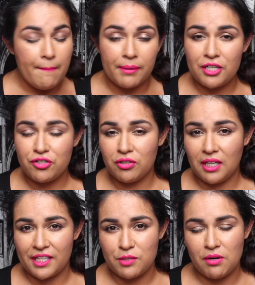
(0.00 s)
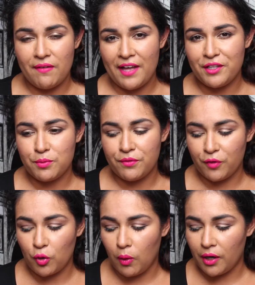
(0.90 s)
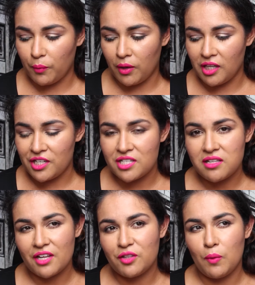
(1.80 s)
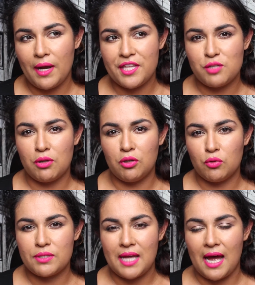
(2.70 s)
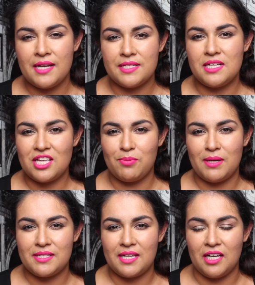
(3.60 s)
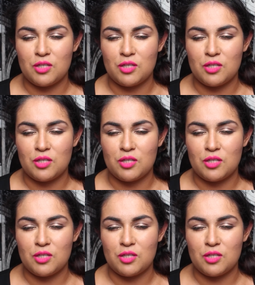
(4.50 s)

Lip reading: But I do like this one. I've had this one for quite a while. I just like the way this one looks underneath my skin.